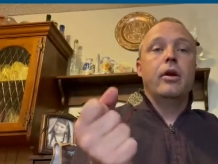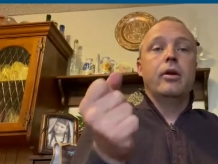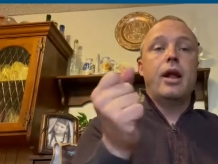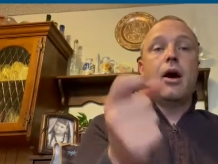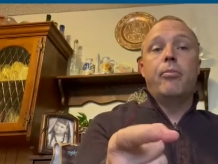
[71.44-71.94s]

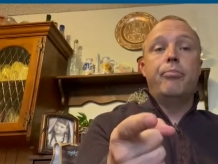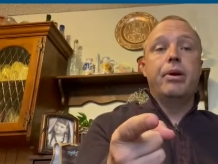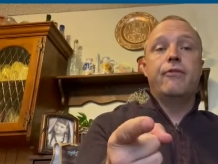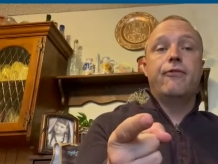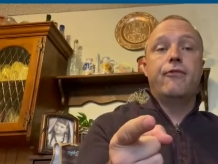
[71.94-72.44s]
Now,
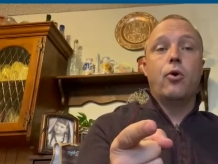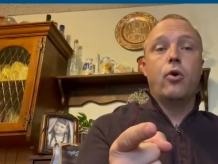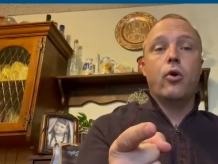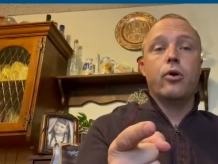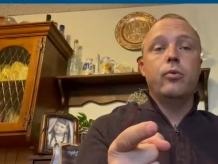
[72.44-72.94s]

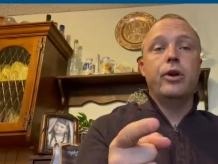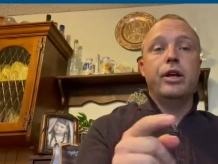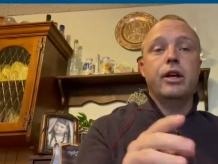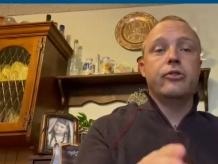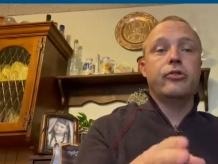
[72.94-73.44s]
before we
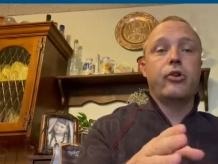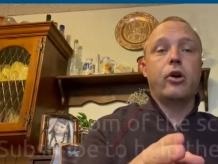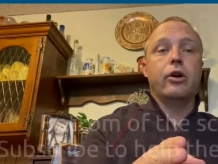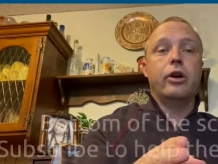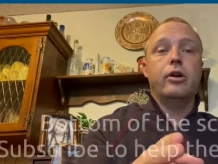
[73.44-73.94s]
get
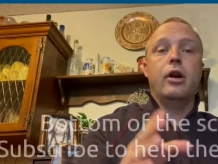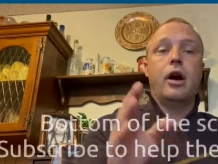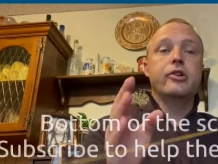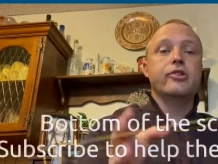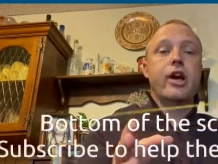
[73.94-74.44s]
started, I
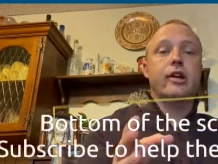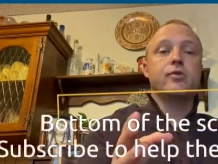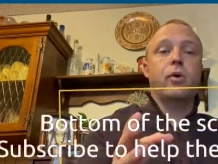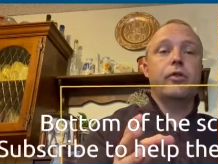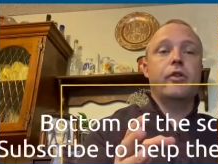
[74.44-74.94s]
just ask
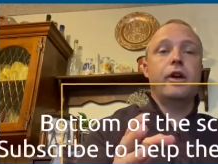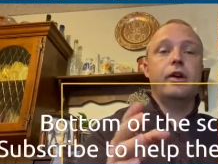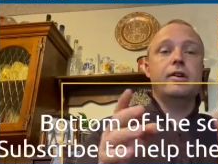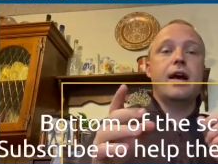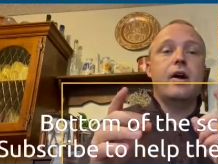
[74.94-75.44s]
one
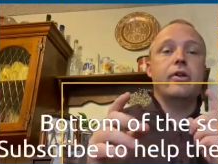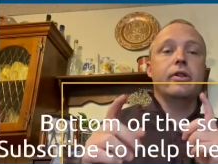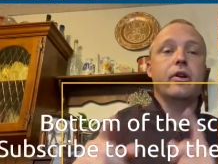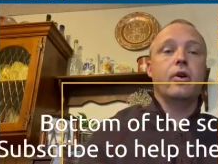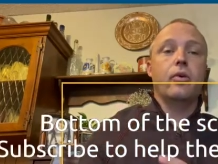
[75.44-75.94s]
thing. Down in
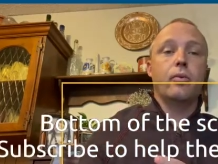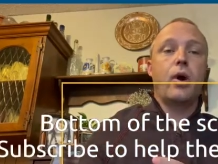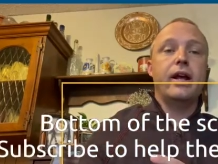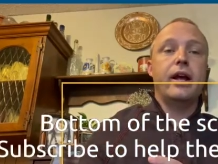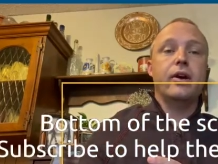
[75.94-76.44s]
the
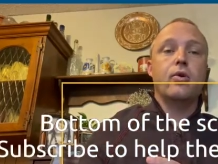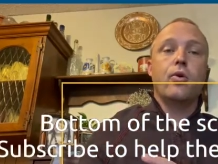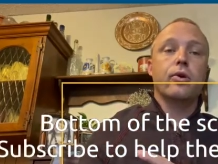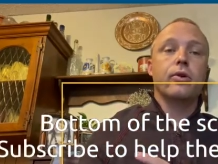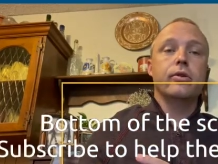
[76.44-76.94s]
right-hand
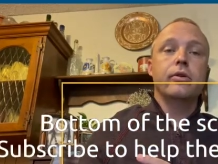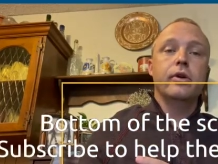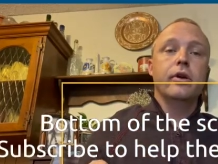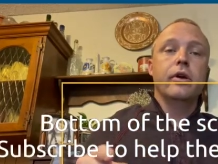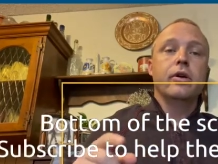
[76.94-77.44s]
corner,
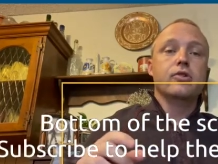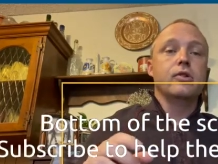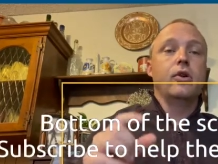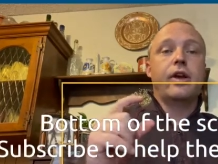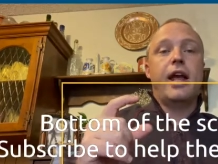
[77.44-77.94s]
there's a
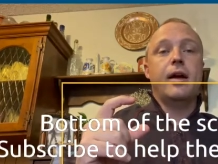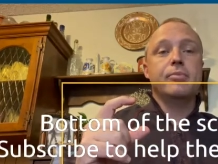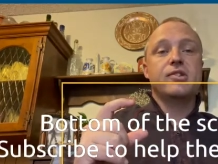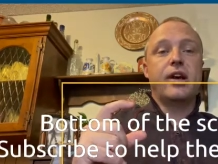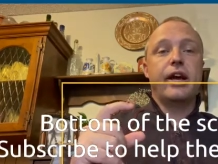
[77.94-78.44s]
little
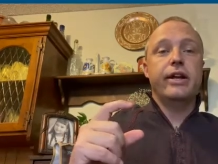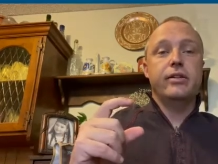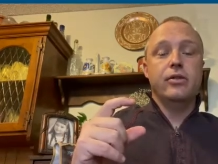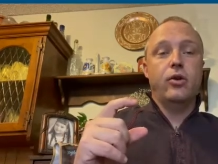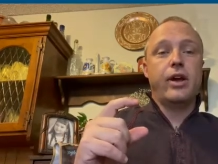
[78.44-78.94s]
campsite,
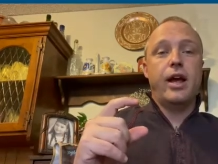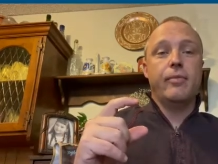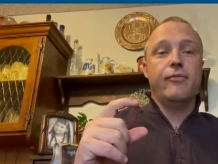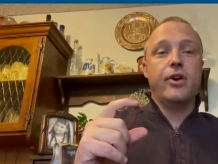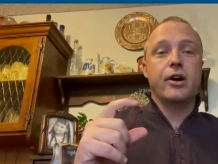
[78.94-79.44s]
a little
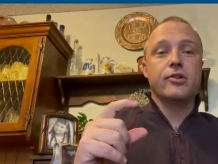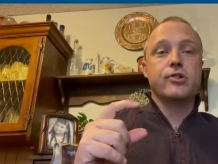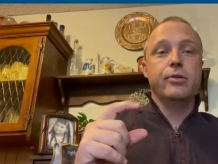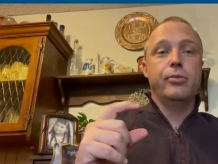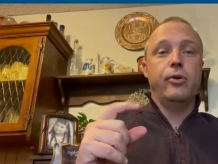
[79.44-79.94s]
campfire
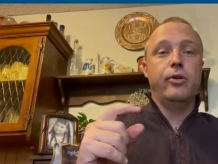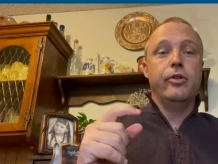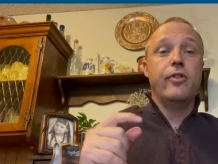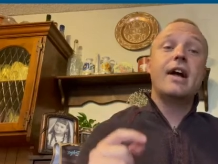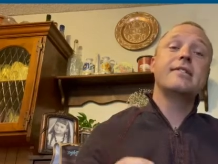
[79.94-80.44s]
symbol.
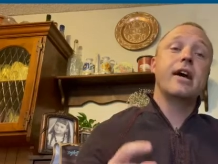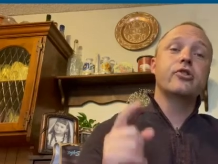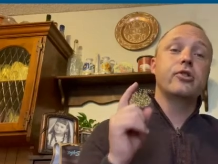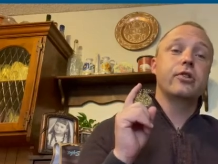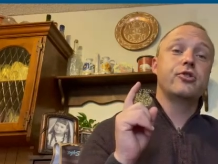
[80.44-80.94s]
That's
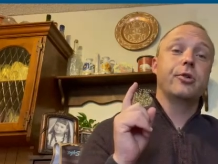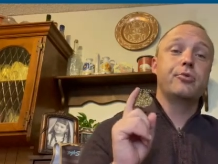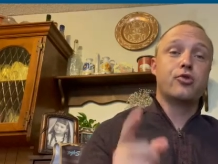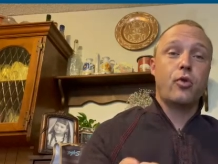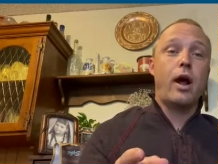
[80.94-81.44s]
actually the
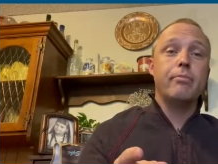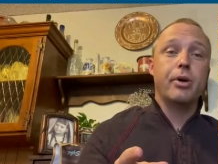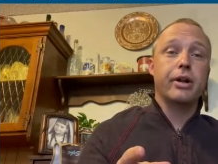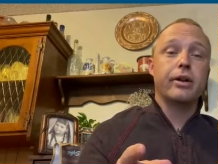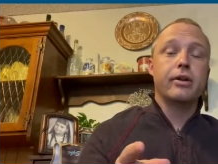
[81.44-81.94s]
subscribe
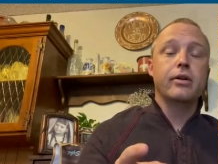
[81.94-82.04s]
button.